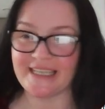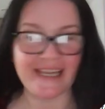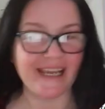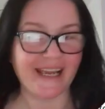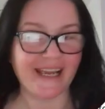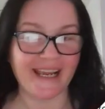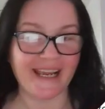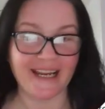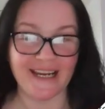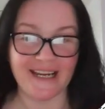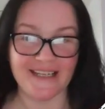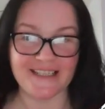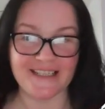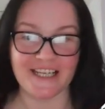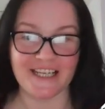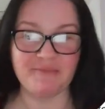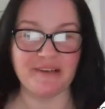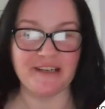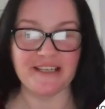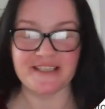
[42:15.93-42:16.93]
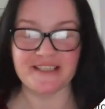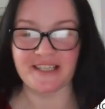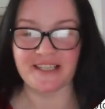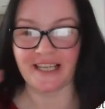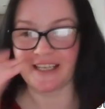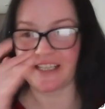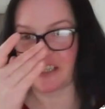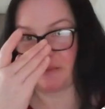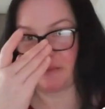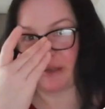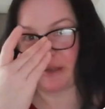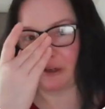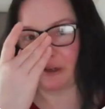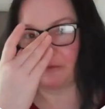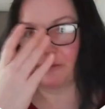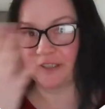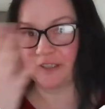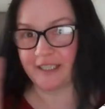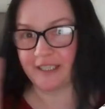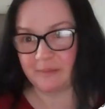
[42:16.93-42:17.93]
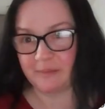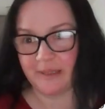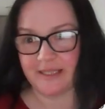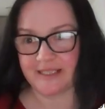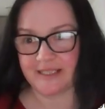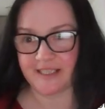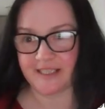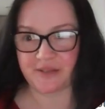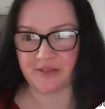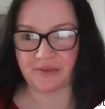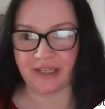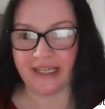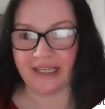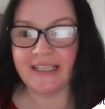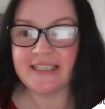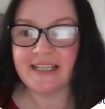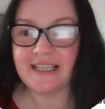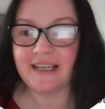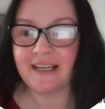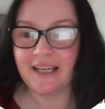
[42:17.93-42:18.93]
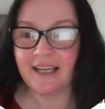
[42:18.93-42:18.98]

yay, 10 minutes later, but hopefully it means it's great.